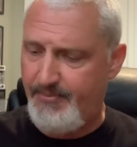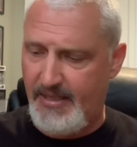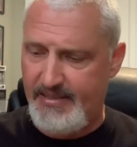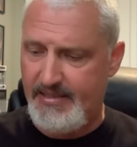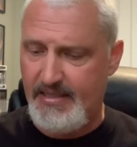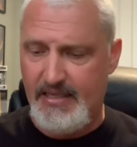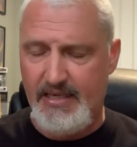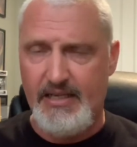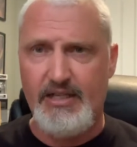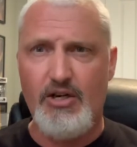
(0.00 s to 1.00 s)
But,
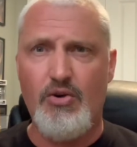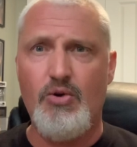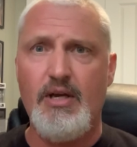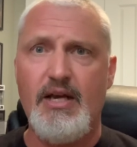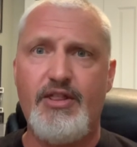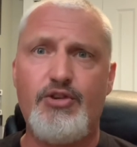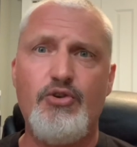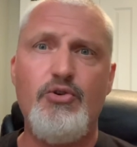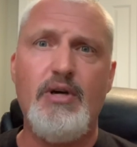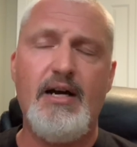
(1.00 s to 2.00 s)
you know,
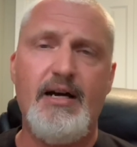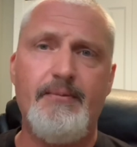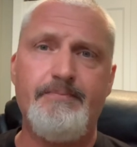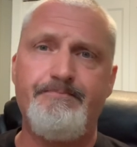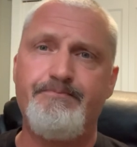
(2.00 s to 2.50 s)
through um,